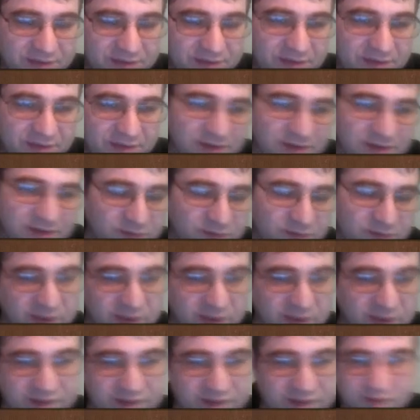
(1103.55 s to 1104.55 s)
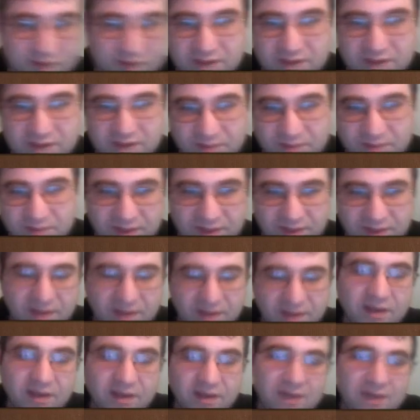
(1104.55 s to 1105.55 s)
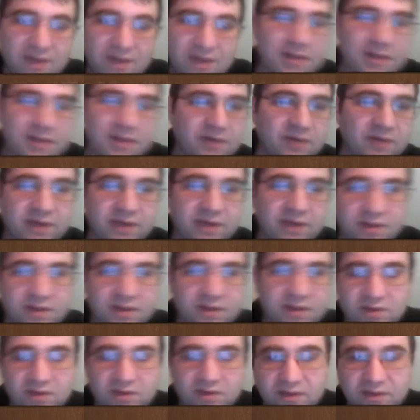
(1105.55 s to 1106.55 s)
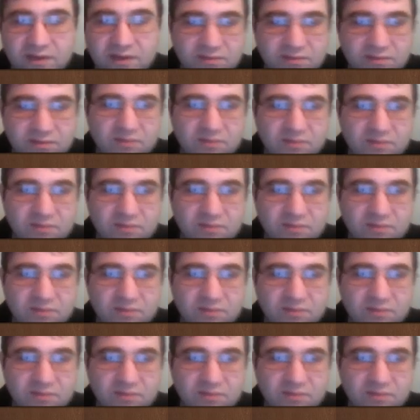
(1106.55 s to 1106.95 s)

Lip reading: So at this point, it's either going to be a black win or